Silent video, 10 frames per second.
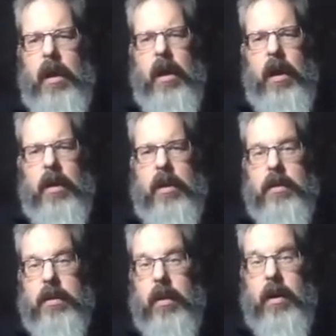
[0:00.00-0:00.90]
and
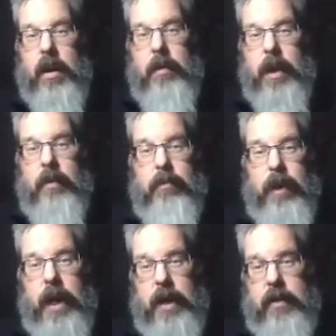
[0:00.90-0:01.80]
let's talk about
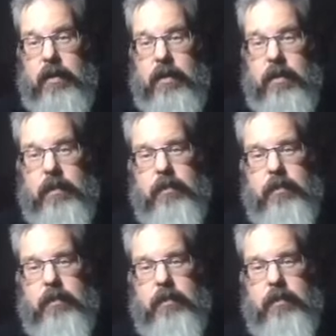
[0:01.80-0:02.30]
binds.